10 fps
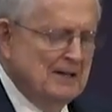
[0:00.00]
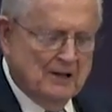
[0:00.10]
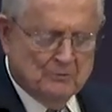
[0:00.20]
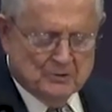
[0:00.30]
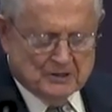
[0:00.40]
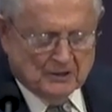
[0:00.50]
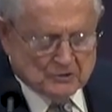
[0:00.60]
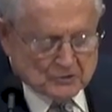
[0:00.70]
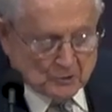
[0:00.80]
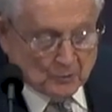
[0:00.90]
Interesting
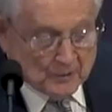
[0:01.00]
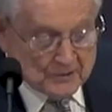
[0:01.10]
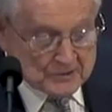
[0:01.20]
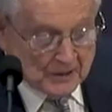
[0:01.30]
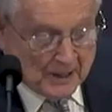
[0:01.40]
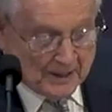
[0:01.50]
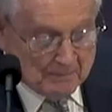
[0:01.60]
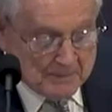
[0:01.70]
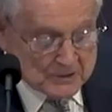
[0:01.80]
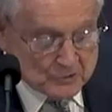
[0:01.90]
story. There's a lot of
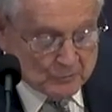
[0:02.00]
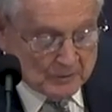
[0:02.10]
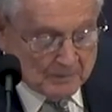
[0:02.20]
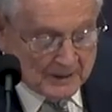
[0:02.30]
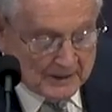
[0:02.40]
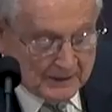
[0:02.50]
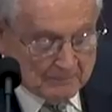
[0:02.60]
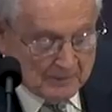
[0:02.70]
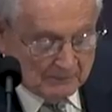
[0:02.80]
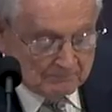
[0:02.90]
mystery about him.